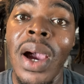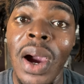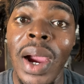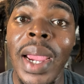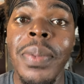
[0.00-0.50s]
All
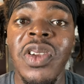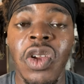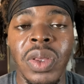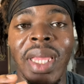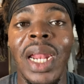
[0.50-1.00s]
right,
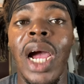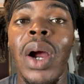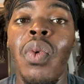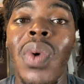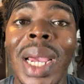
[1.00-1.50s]
so then our
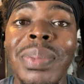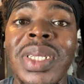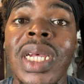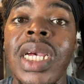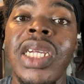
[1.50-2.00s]
reps
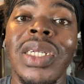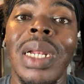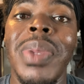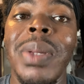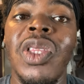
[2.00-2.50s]
is gonna
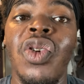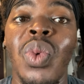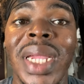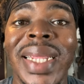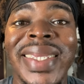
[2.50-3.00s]
be
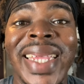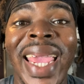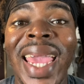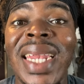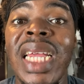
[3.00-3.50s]
between
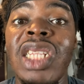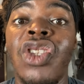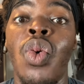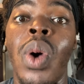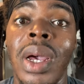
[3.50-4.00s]
10 and
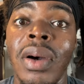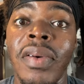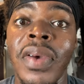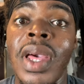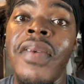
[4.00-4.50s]

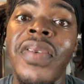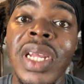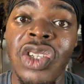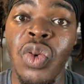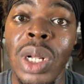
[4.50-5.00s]
12 for
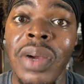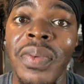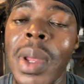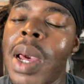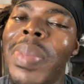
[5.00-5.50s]
each one of them.